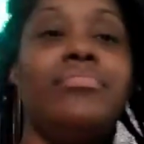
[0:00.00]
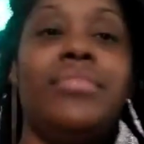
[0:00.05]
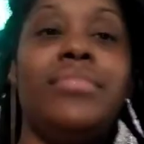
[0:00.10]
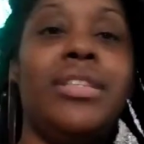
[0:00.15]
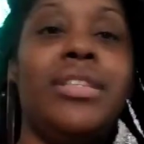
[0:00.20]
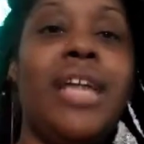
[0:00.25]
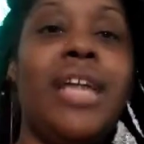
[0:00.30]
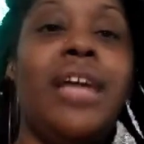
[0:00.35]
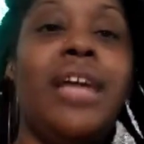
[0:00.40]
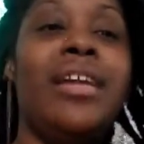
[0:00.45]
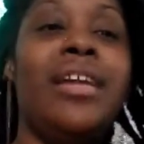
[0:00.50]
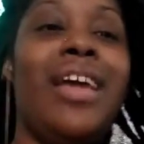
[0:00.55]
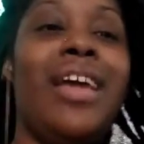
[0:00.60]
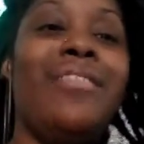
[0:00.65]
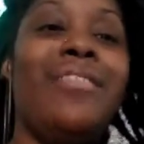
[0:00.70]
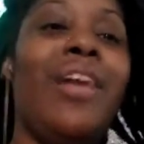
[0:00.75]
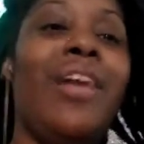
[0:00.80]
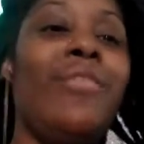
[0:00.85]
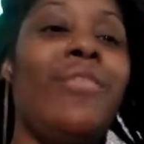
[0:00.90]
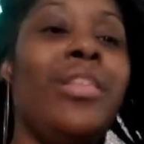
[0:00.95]
It's not
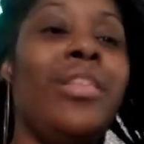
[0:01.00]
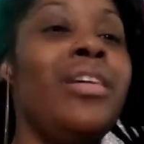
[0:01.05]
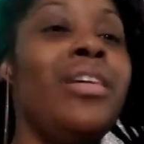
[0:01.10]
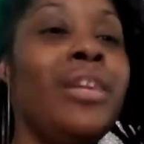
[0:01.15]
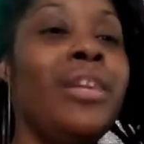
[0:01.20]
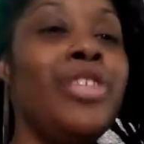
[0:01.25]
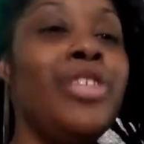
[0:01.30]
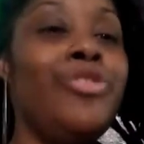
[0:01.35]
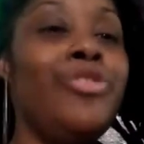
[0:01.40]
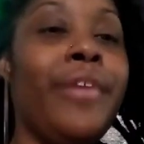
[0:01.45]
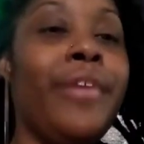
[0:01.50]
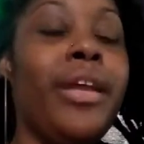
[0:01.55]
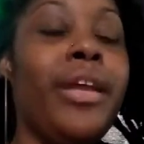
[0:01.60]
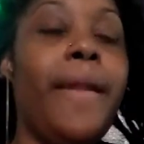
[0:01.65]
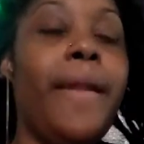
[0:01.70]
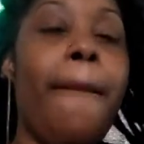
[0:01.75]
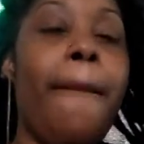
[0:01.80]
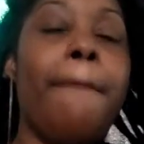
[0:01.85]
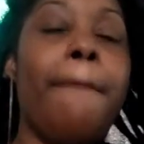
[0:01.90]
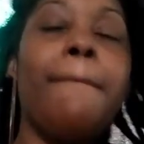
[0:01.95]
not not really a good trait.
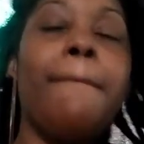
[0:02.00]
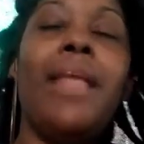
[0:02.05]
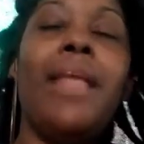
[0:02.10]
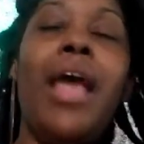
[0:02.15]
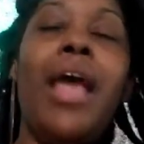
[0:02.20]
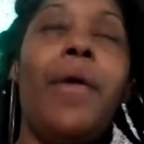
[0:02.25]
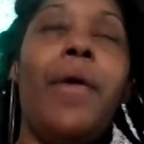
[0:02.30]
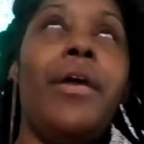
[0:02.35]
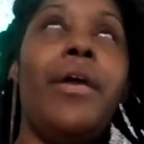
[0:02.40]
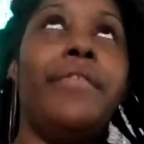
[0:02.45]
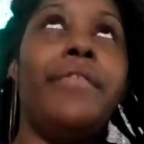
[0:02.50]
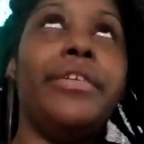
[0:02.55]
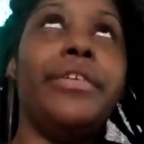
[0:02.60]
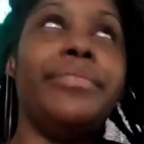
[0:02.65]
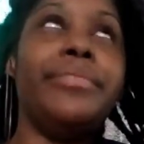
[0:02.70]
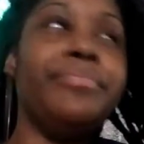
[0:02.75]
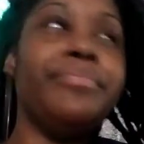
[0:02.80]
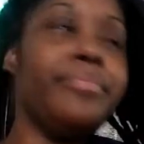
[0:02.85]
However,